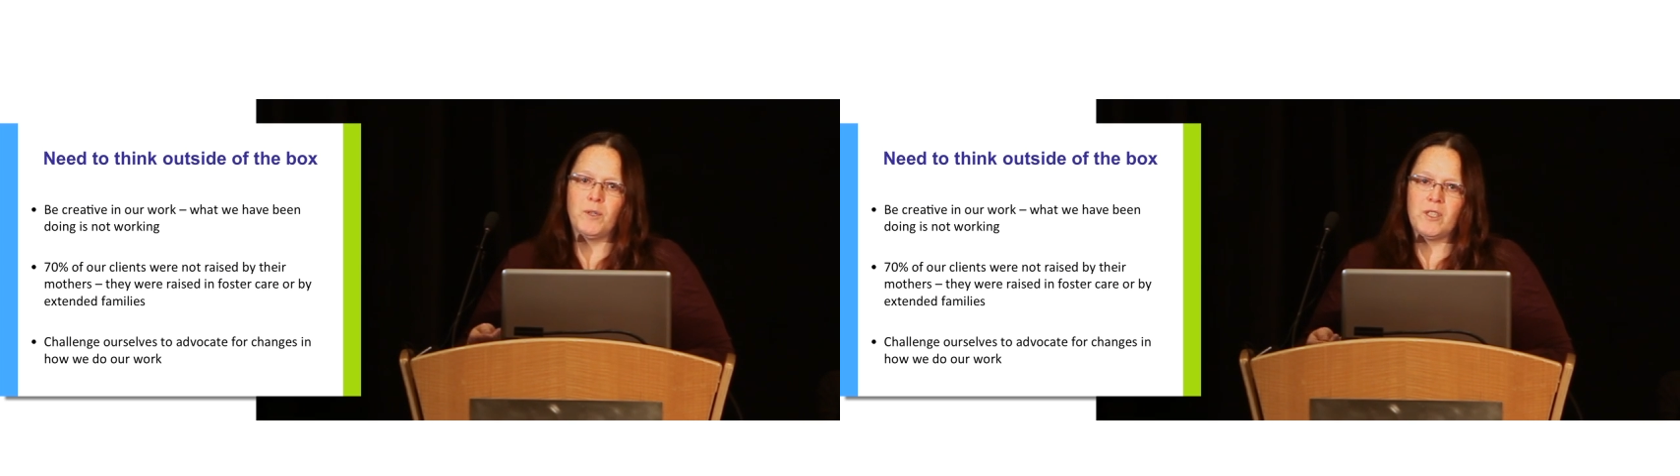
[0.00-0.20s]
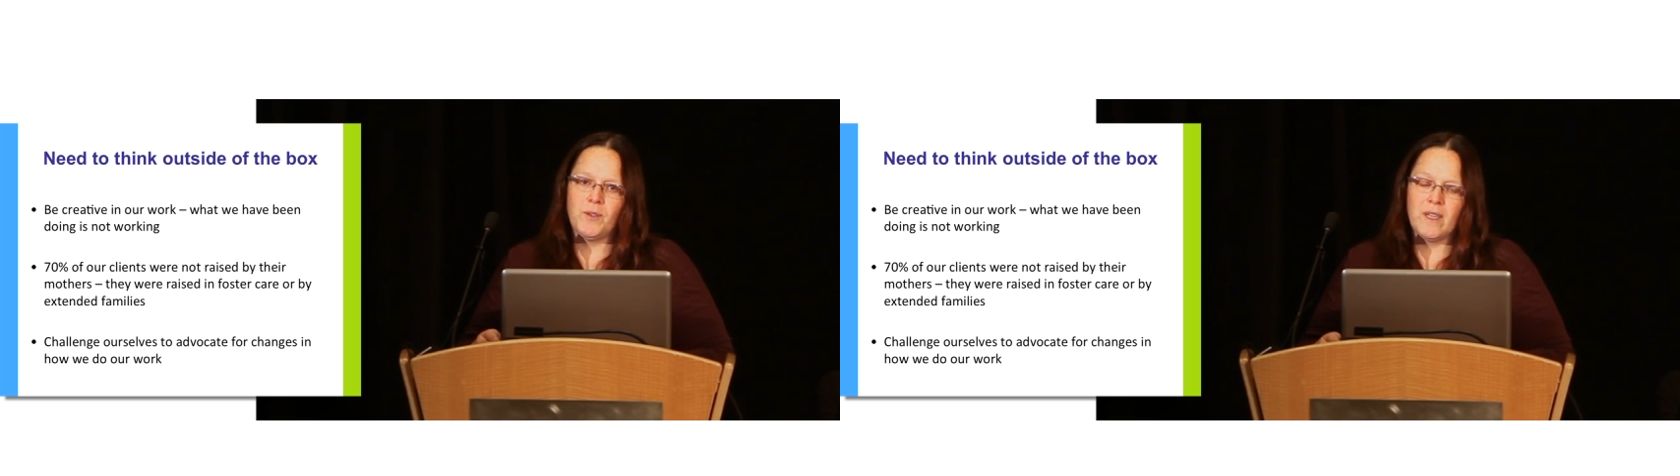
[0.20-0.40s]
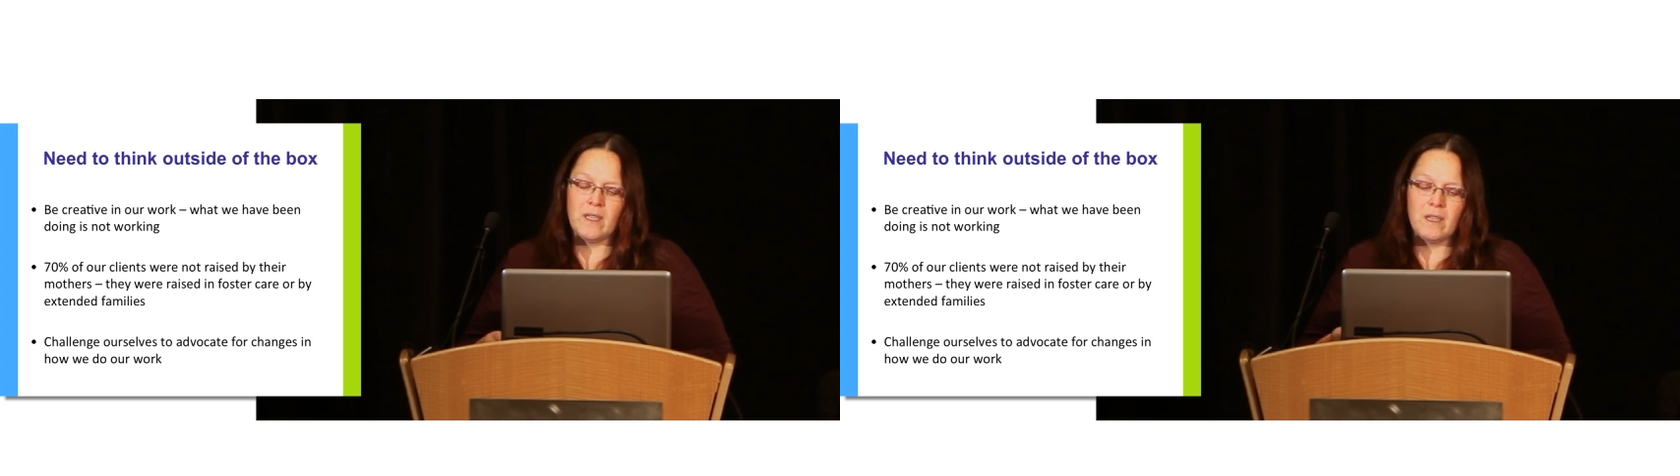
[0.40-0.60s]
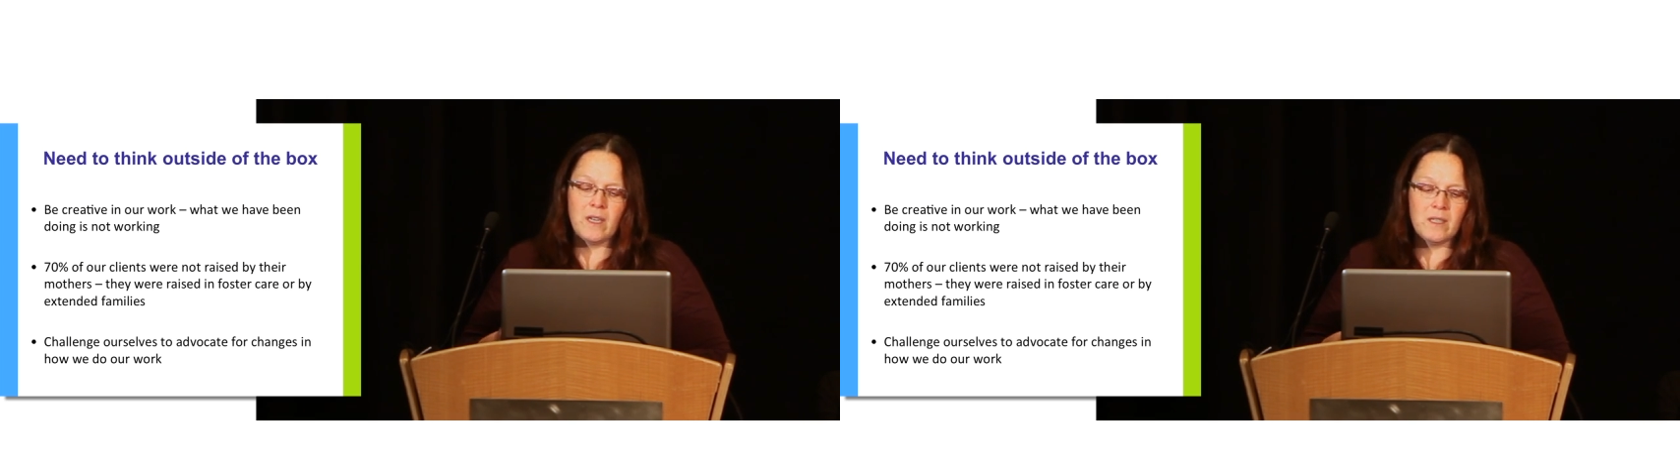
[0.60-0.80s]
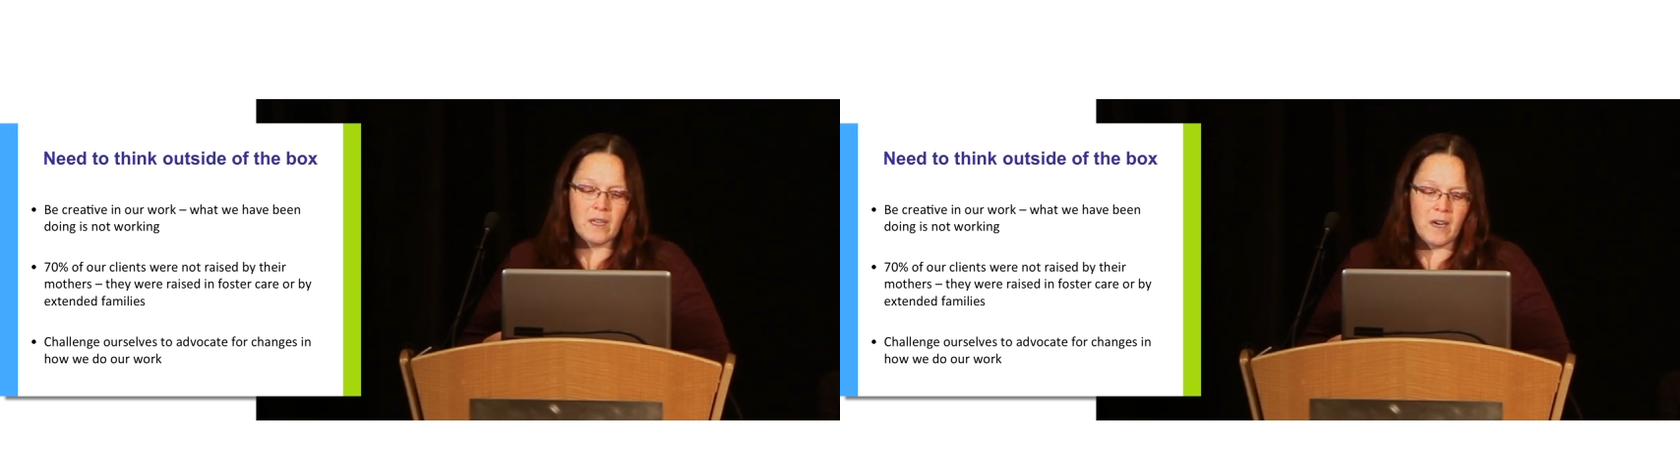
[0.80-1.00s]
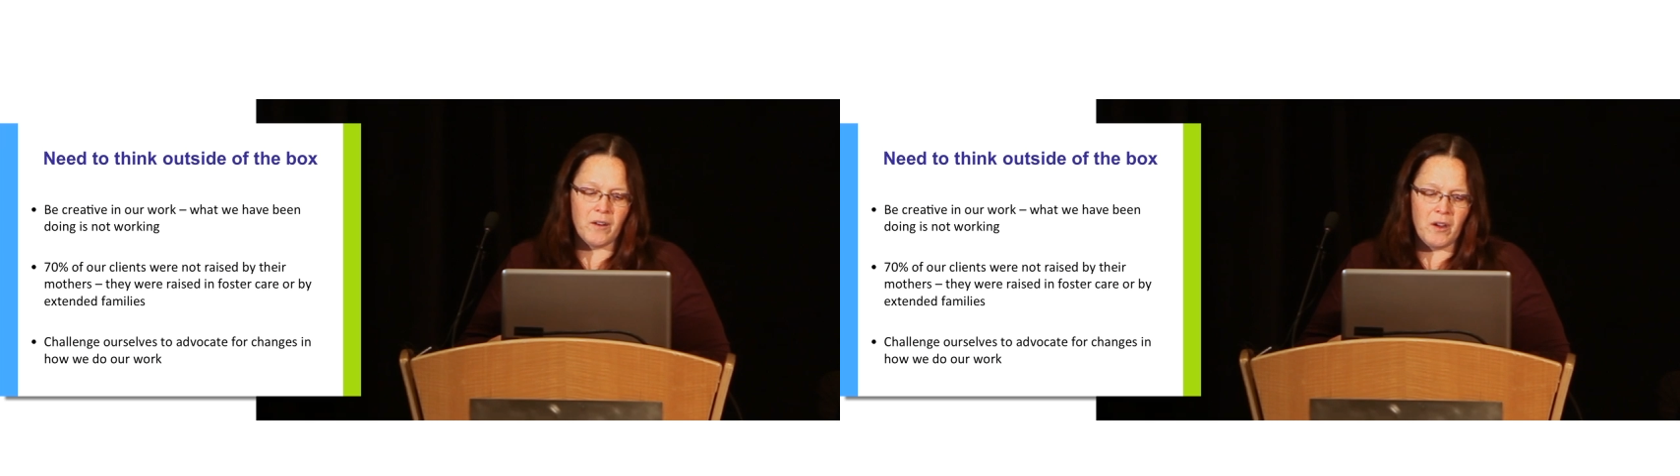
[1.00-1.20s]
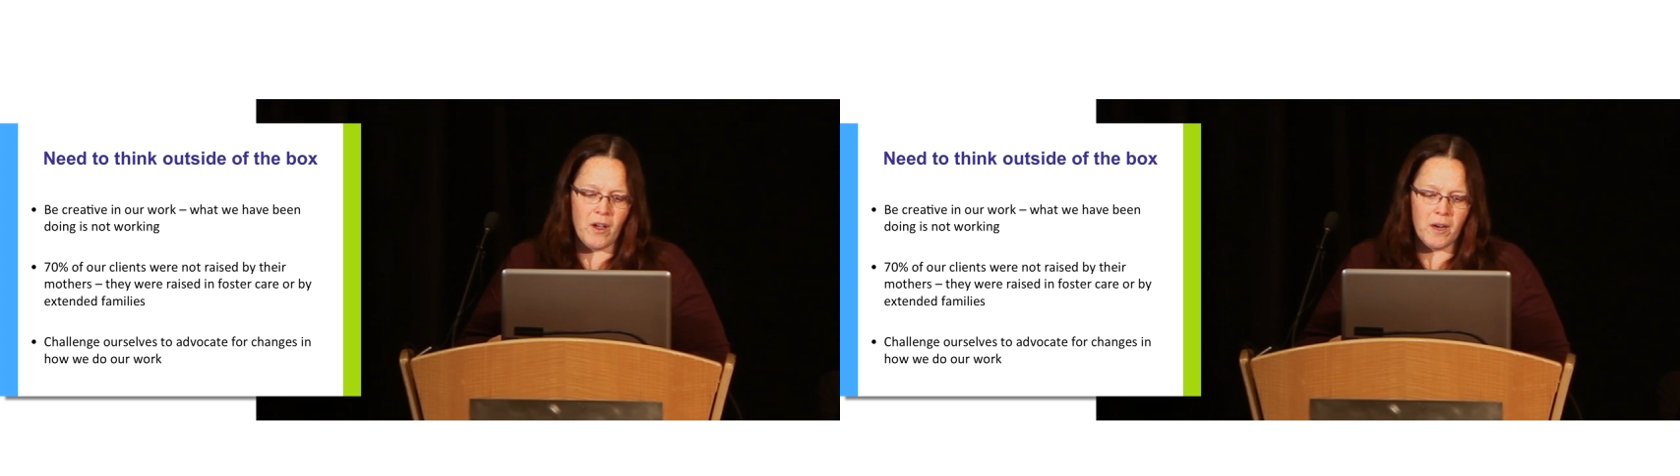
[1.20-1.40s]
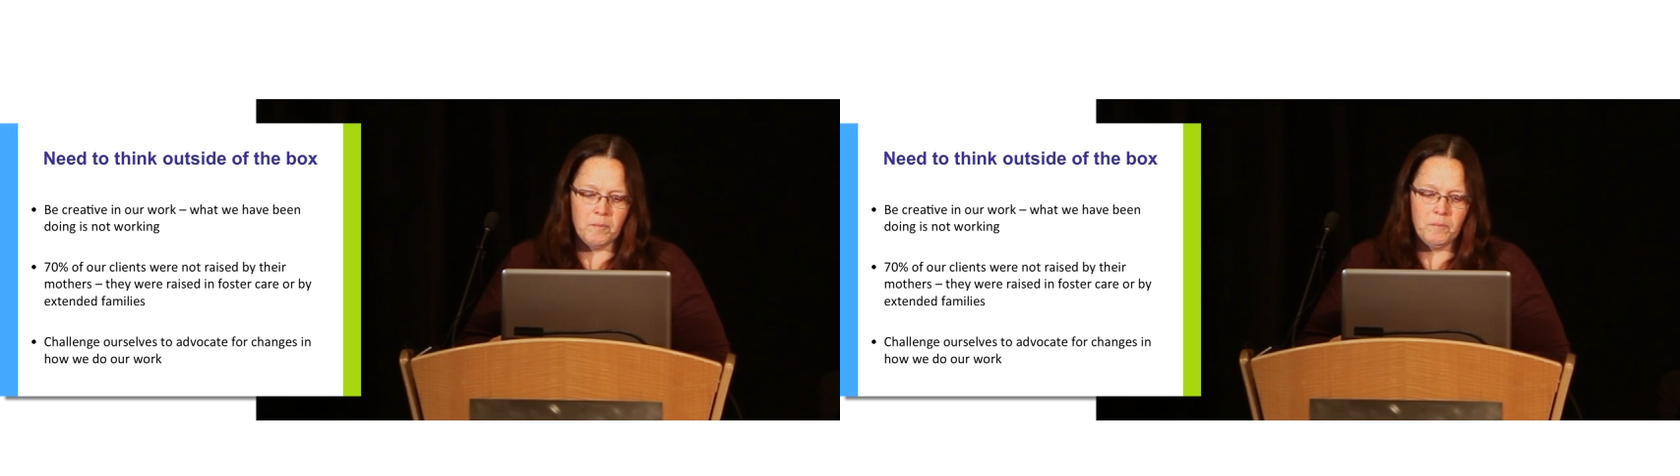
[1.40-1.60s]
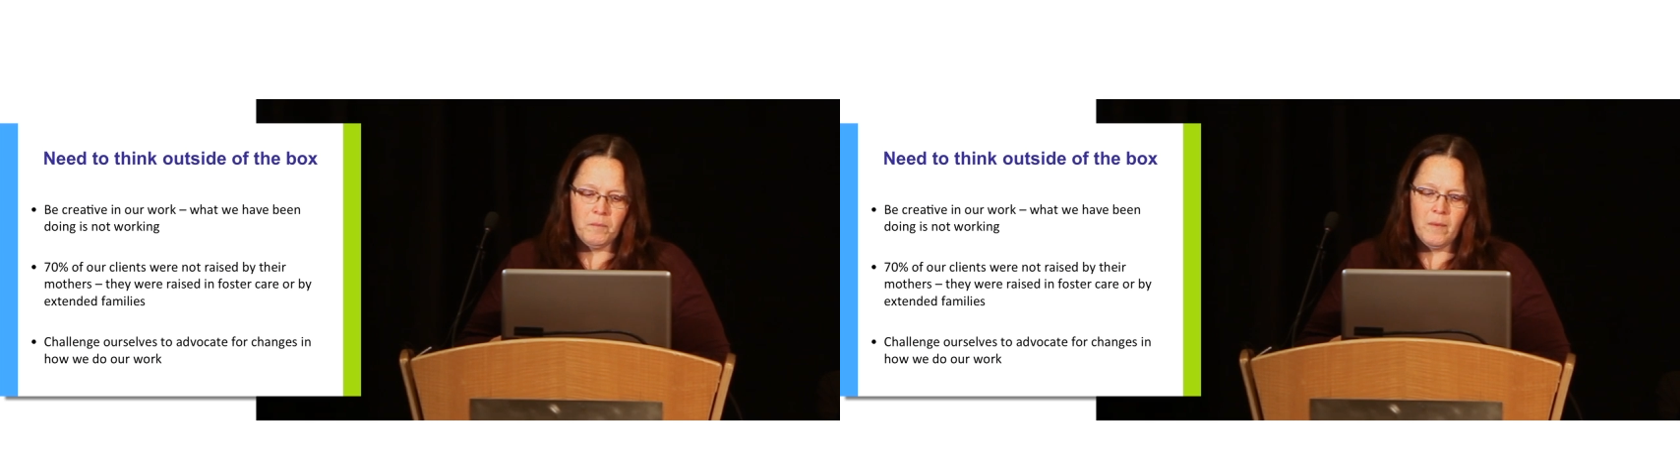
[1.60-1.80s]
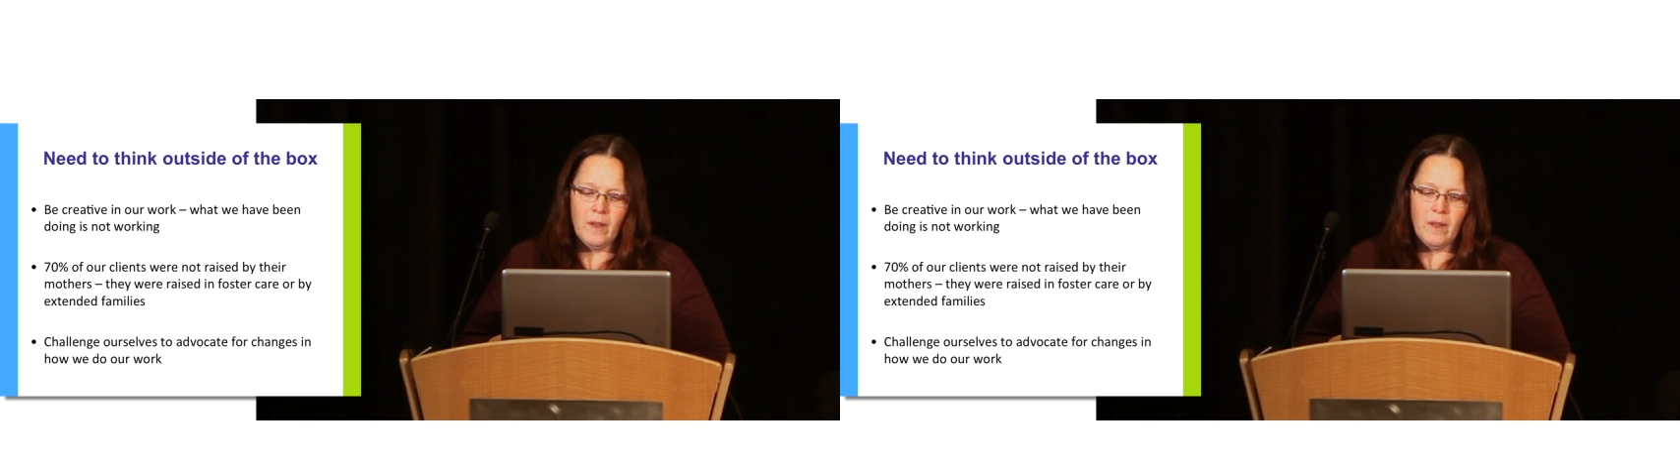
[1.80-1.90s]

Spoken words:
what strengths it needs to carry on.